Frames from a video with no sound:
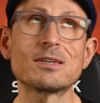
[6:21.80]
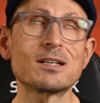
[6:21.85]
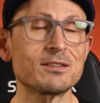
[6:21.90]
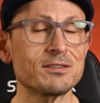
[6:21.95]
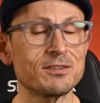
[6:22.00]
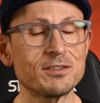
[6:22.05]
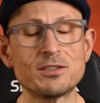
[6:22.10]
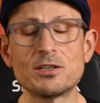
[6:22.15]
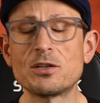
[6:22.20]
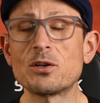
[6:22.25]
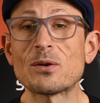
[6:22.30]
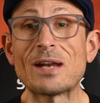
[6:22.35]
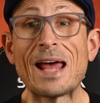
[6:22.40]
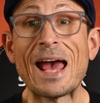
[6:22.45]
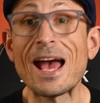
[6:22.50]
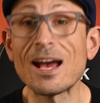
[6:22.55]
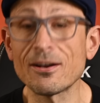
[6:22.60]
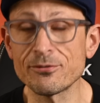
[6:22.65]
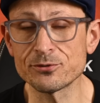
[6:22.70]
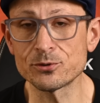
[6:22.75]
you don't
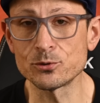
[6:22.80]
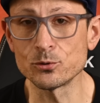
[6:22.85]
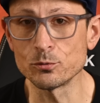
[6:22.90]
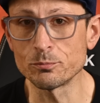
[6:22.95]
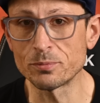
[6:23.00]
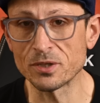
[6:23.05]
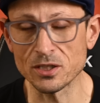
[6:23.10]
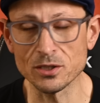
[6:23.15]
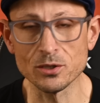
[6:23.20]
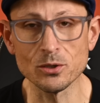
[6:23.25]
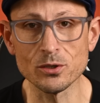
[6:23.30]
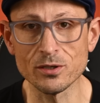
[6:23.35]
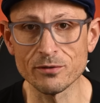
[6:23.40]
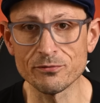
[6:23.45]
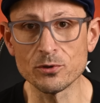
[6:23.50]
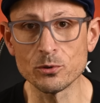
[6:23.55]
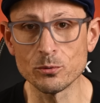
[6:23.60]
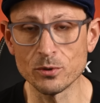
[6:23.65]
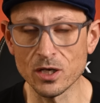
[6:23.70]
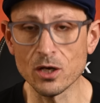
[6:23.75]
have to, but a lot of
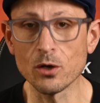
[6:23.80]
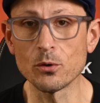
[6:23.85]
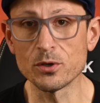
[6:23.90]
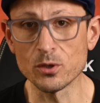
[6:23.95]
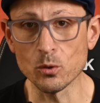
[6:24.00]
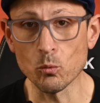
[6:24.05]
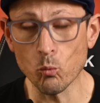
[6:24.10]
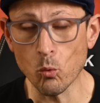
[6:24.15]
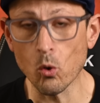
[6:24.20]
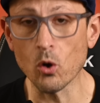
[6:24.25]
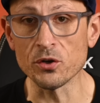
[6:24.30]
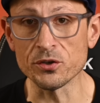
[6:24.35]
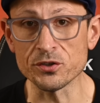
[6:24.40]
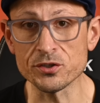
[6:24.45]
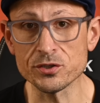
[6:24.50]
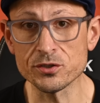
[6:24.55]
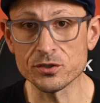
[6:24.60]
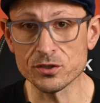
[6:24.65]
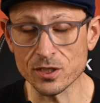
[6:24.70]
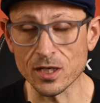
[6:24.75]
you are going to
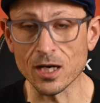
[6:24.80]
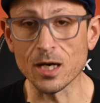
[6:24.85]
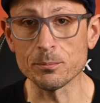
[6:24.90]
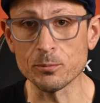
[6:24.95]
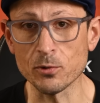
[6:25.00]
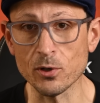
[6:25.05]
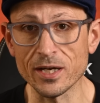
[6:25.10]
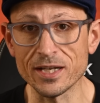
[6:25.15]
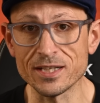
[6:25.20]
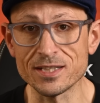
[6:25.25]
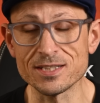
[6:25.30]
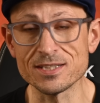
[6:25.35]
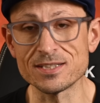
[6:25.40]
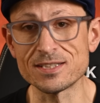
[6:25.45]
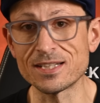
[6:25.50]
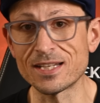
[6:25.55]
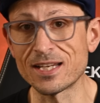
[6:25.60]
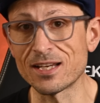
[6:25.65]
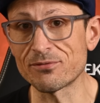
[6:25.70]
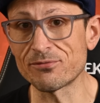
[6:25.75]
want to upgrade to
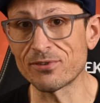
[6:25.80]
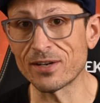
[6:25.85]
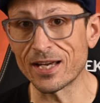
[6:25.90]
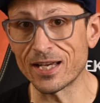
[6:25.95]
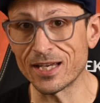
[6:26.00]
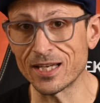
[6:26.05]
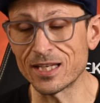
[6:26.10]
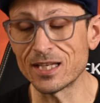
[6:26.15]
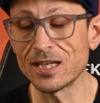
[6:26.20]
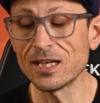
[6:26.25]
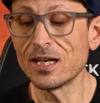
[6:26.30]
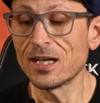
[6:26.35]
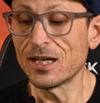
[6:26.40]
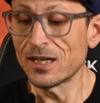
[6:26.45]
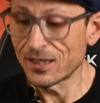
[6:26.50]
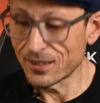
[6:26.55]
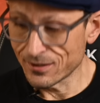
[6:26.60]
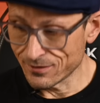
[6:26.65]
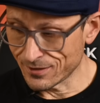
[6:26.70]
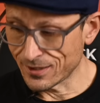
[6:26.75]
CFA.
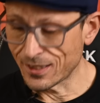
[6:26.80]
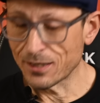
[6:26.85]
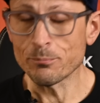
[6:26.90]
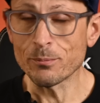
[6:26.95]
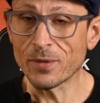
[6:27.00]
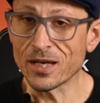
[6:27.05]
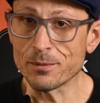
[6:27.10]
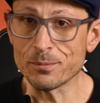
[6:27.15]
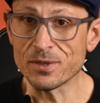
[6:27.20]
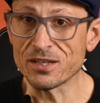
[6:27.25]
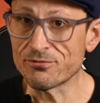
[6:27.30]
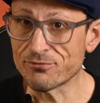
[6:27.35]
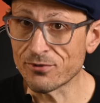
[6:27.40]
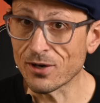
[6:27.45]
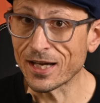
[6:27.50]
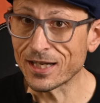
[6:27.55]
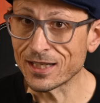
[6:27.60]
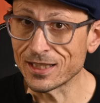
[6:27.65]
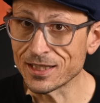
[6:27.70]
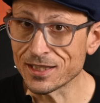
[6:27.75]
It may be
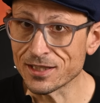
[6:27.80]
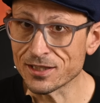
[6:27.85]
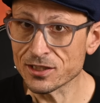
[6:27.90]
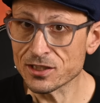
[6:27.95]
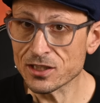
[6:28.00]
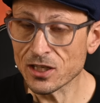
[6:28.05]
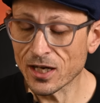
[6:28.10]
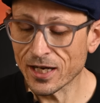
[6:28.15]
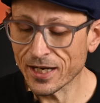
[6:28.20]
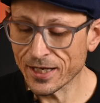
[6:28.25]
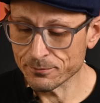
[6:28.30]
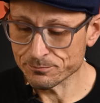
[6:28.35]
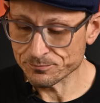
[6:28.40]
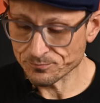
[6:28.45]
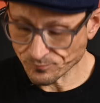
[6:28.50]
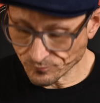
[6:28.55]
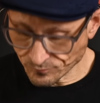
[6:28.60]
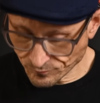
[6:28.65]
finally the time.